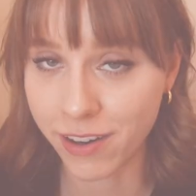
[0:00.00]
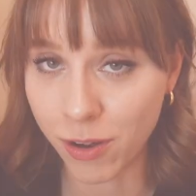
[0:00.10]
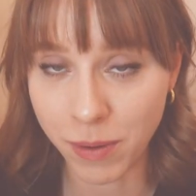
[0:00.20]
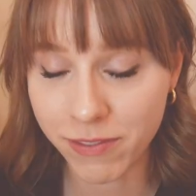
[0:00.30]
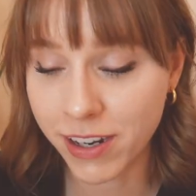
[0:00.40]
in all
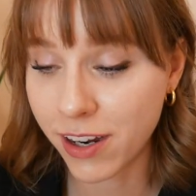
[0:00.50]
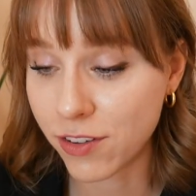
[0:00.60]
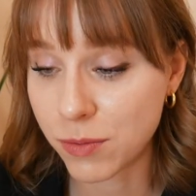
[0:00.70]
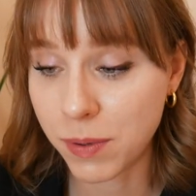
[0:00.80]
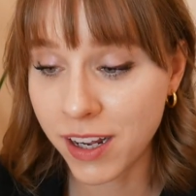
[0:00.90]
my
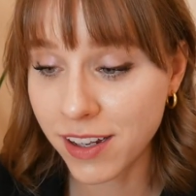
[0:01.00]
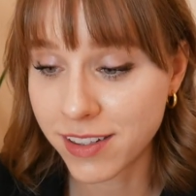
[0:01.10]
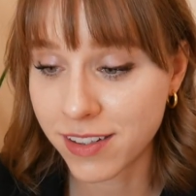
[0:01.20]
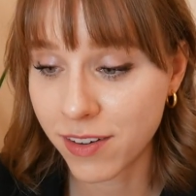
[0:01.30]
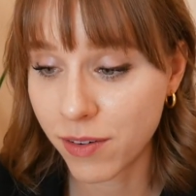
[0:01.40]
videos
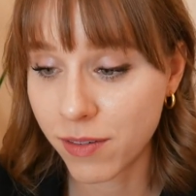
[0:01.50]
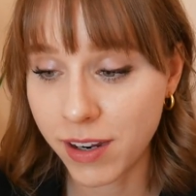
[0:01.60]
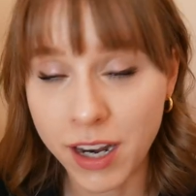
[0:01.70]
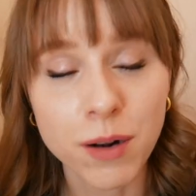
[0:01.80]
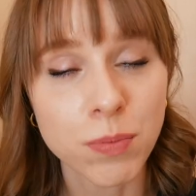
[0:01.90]
because
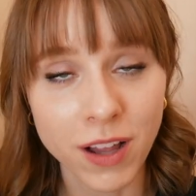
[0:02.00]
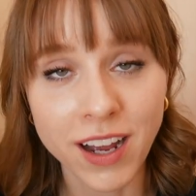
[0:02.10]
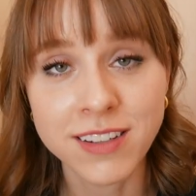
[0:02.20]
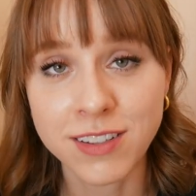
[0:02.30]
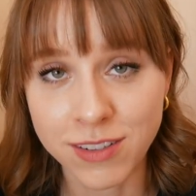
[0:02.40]
it
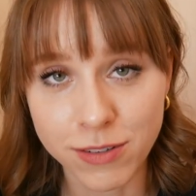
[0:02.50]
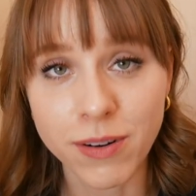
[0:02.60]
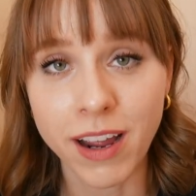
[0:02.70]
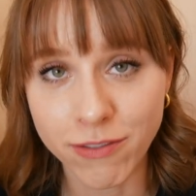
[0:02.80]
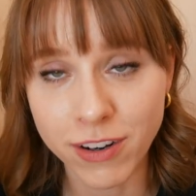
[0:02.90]
applies to
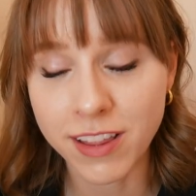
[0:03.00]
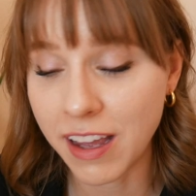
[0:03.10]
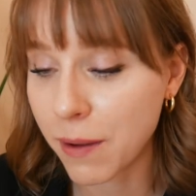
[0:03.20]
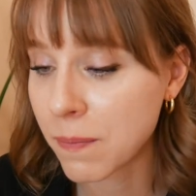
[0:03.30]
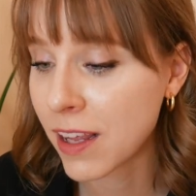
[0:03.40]

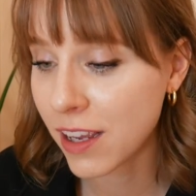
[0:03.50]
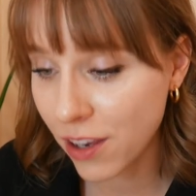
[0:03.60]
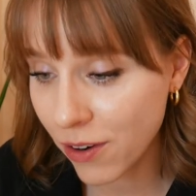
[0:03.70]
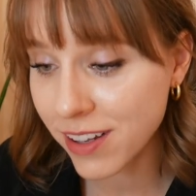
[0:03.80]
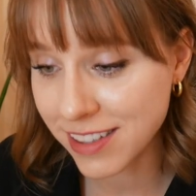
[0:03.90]
everything.
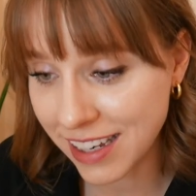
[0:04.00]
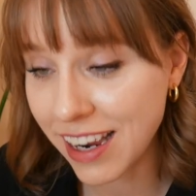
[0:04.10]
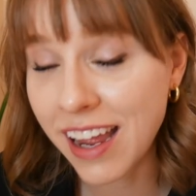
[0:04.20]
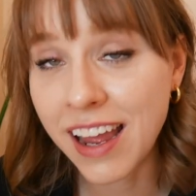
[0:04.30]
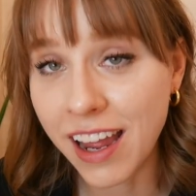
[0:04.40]
You can
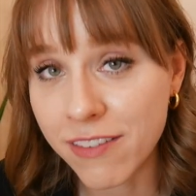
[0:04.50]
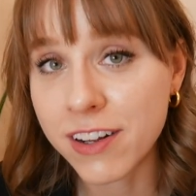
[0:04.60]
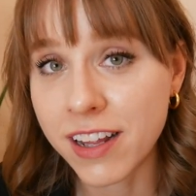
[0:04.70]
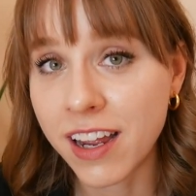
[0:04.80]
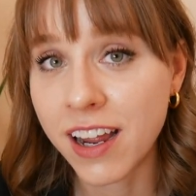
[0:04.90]
see
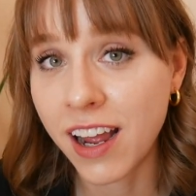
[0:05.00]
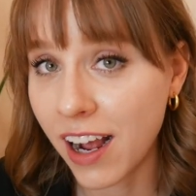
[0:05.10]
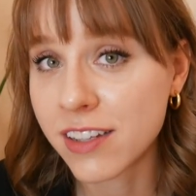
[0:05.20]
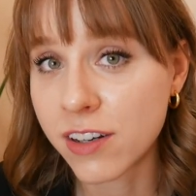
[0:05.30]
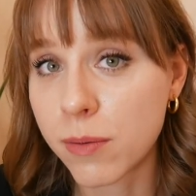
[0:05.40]
everything
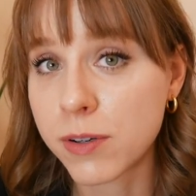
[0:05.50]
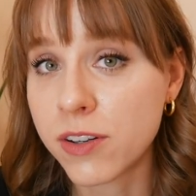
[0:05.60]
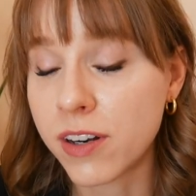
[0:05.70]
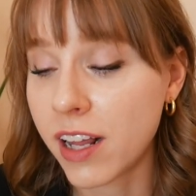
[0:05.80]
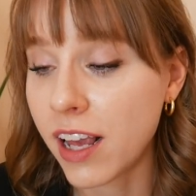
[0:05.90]
as an
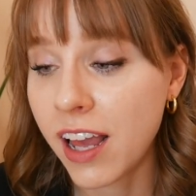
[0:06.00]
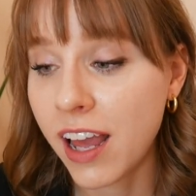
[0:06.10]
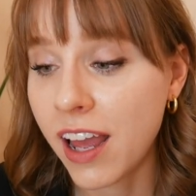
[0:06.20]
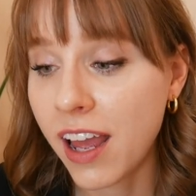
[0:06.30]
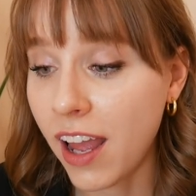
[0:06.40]
opportunity.
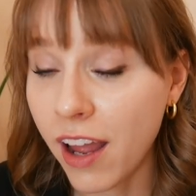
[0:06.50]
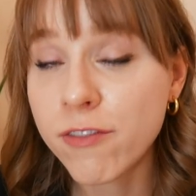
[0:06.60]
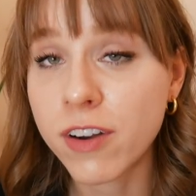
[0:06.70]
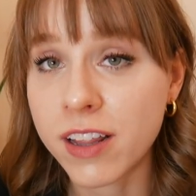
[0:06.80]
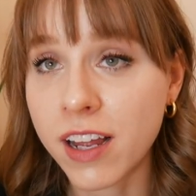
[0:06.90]

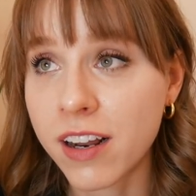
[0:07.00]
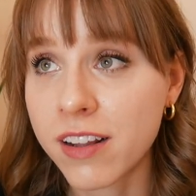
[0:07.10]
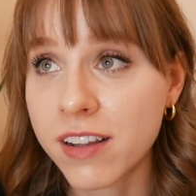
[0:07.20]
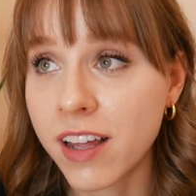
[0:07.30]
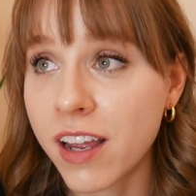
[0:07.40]
Everything.
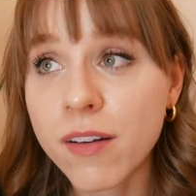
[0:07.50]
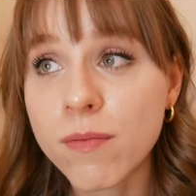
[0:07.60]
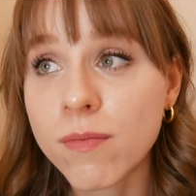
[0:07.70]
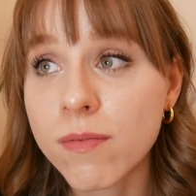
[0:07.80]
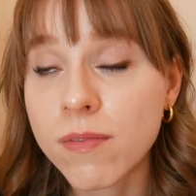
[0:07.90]

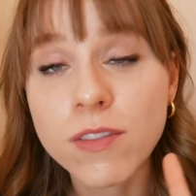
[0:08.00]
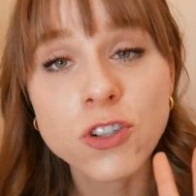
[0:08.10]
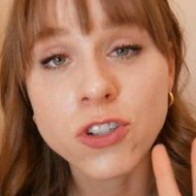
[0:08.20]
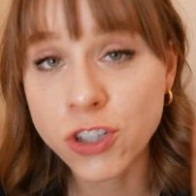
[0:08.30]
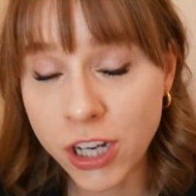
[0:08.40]
Like,
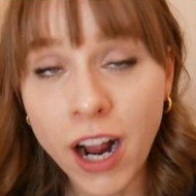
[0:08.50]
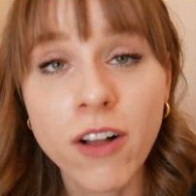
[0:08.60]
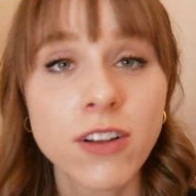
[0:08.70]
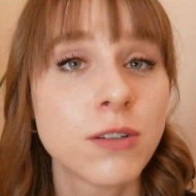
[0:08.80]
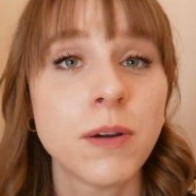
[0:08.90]

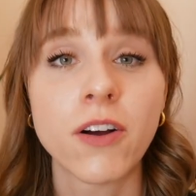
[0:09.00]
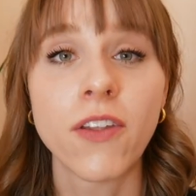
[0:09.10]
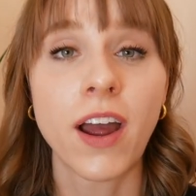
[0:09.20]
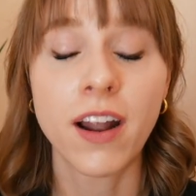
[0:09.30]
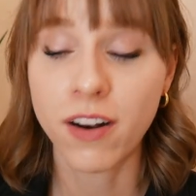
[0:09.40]
challenge me on
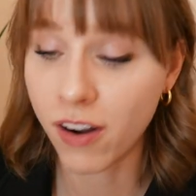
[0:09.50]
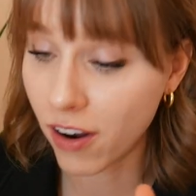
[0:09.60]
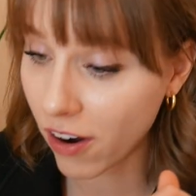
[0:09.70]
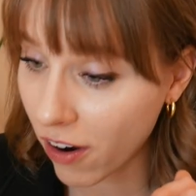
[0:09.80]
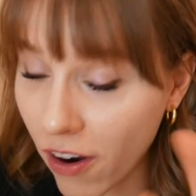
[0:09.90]
that.
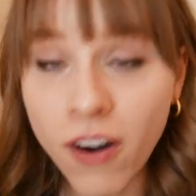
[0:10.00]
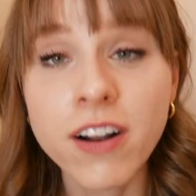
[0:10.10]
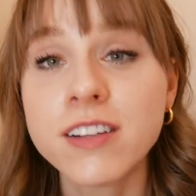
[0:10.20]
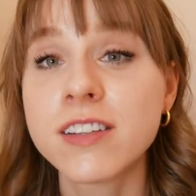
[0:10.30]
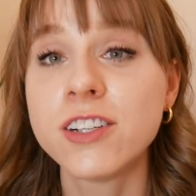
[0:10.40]

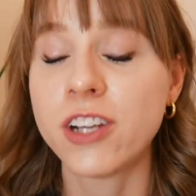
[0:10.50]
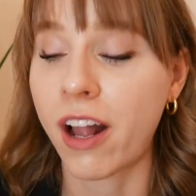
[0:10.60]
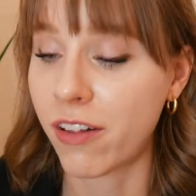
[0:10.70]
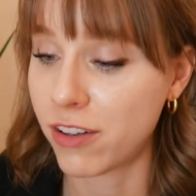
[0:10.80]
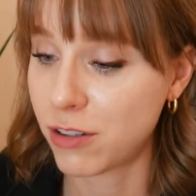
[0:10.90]
Honestly,
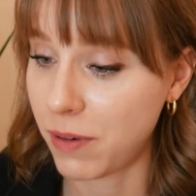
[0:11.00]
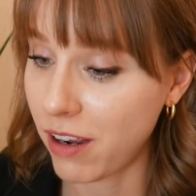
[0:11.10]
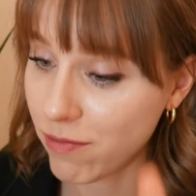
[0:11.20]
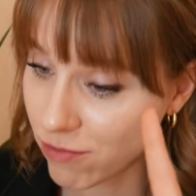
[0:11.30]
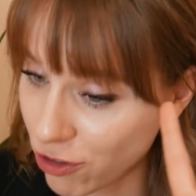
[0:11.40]
challenge
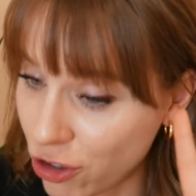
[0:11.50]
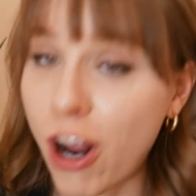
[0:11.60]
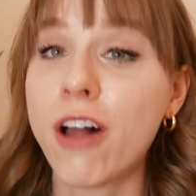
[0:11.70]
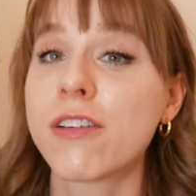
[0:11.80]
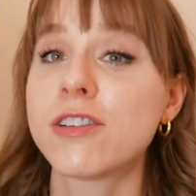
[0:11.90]
me.
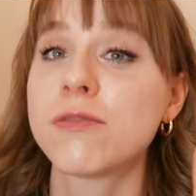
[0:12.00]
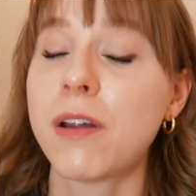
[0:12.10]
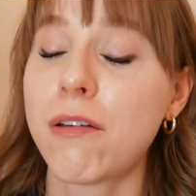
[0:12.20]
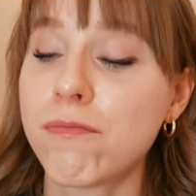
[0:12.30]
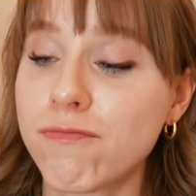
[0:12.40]
Challenge me.